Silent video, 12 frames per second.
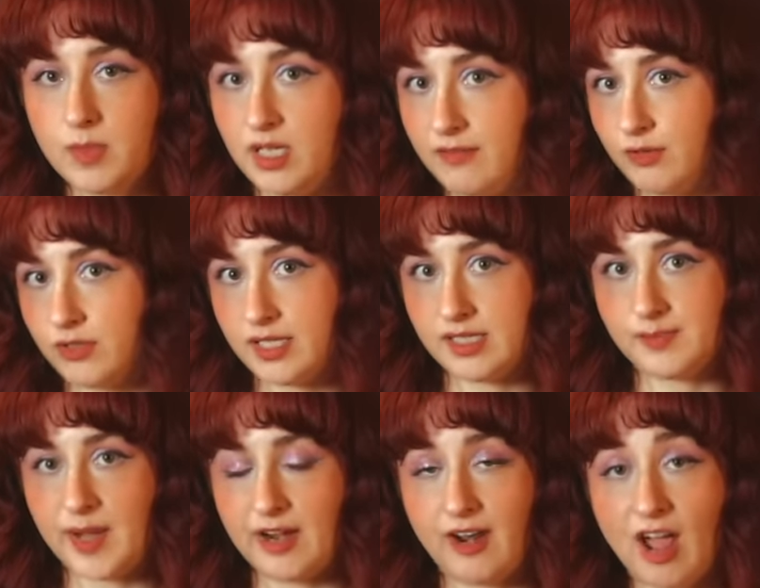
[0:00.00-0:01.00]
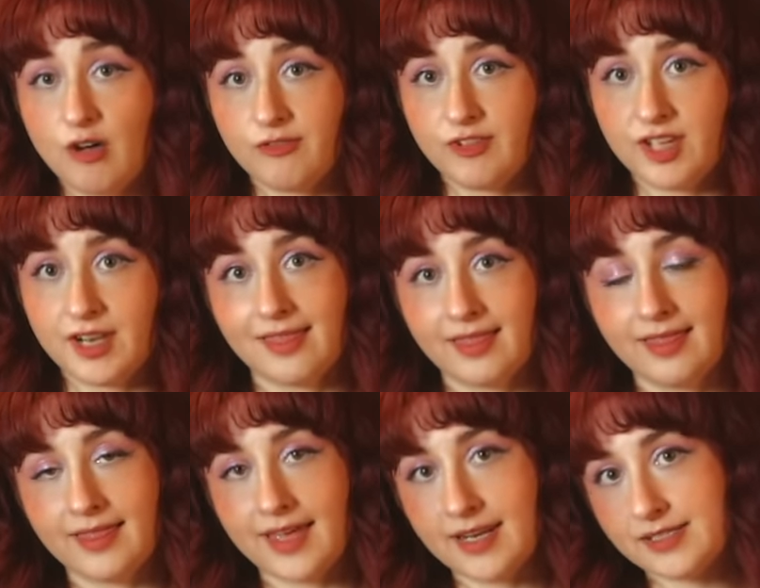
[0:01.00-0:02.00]
medieval inspired outfit,
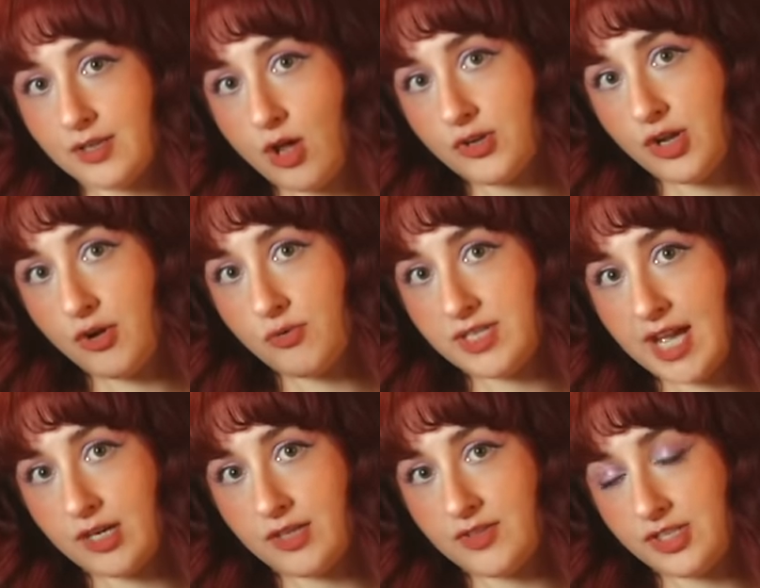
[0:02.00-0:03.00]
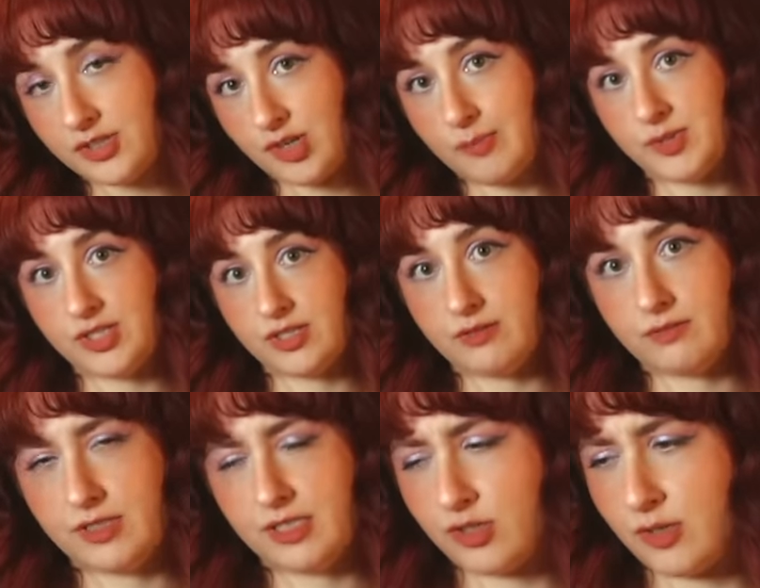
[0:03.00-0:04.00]
let us all know down in the
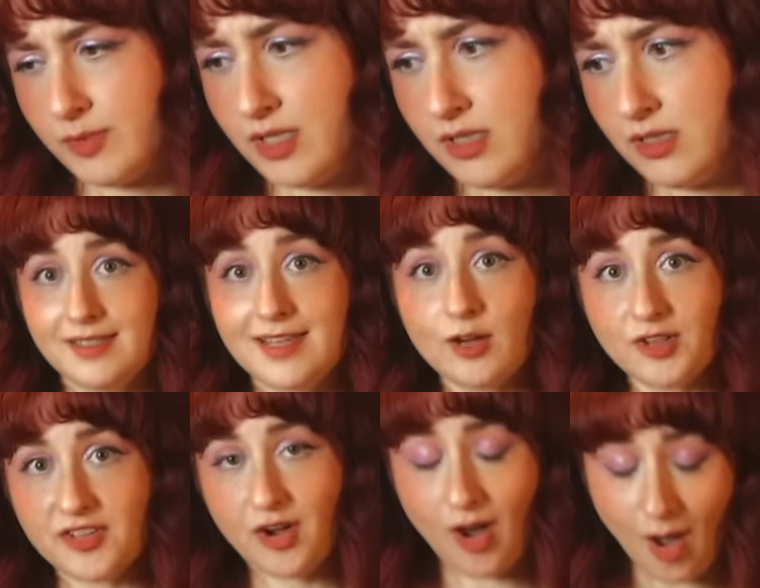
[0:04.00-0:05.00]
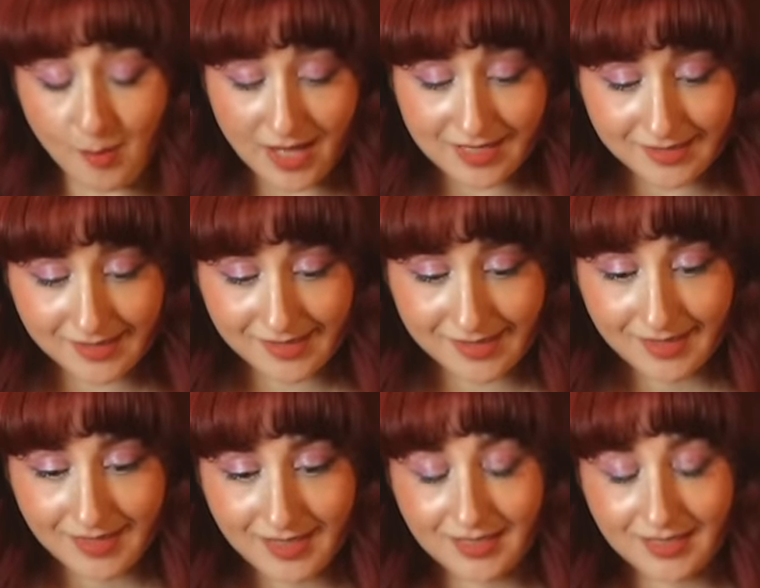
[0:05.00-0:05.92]
description? Down in the comments.